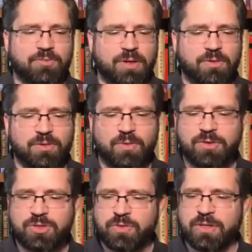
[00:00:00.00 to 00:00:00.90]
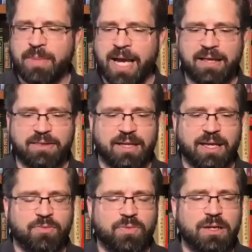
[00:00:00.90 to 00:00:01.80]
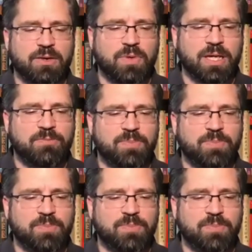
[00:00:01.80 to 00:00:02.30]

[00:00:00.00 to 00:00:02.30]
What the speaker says: We were doing the math, and we've